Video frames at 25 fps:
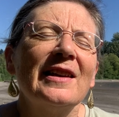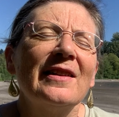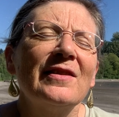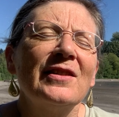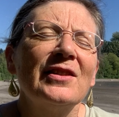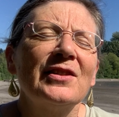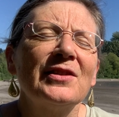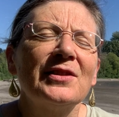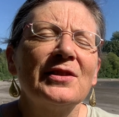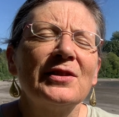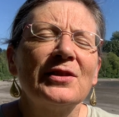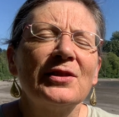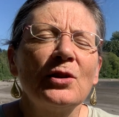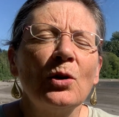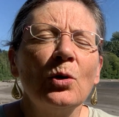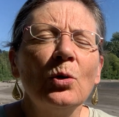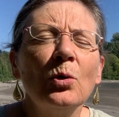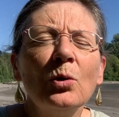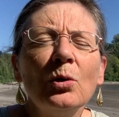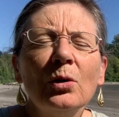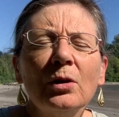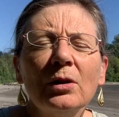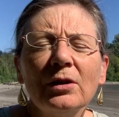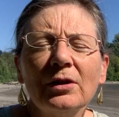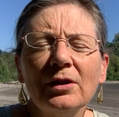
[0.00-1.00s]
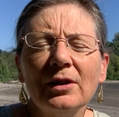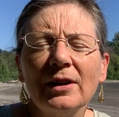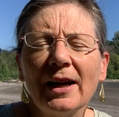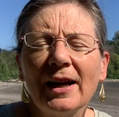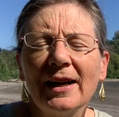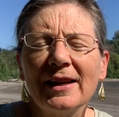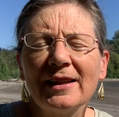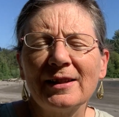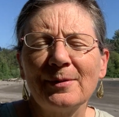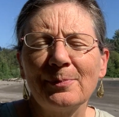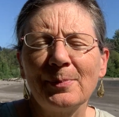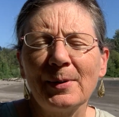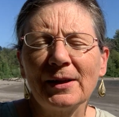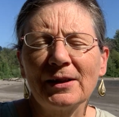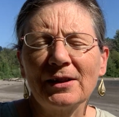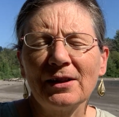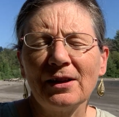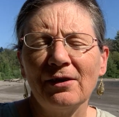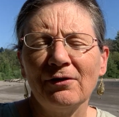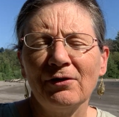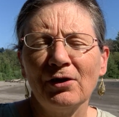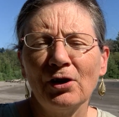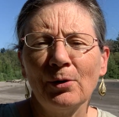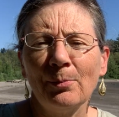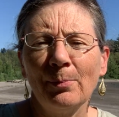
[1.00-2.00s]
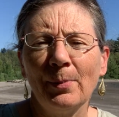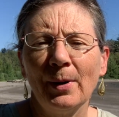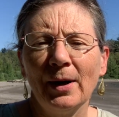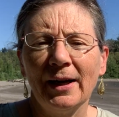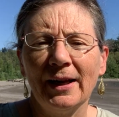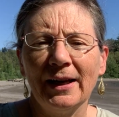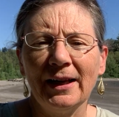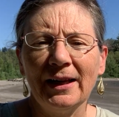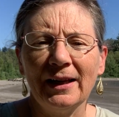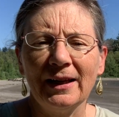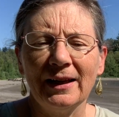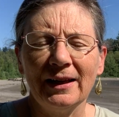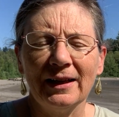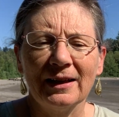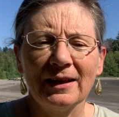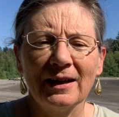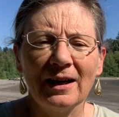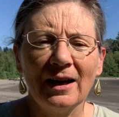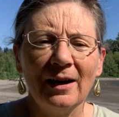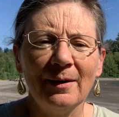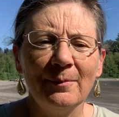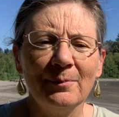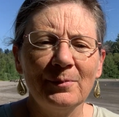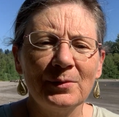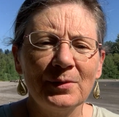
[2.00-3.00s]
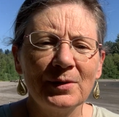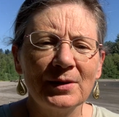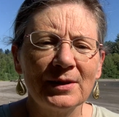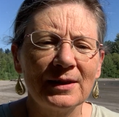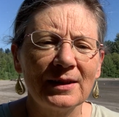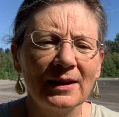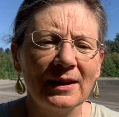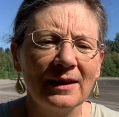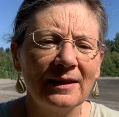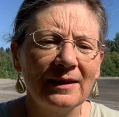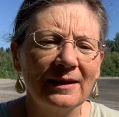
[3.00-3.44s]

The solar aspect of our body comes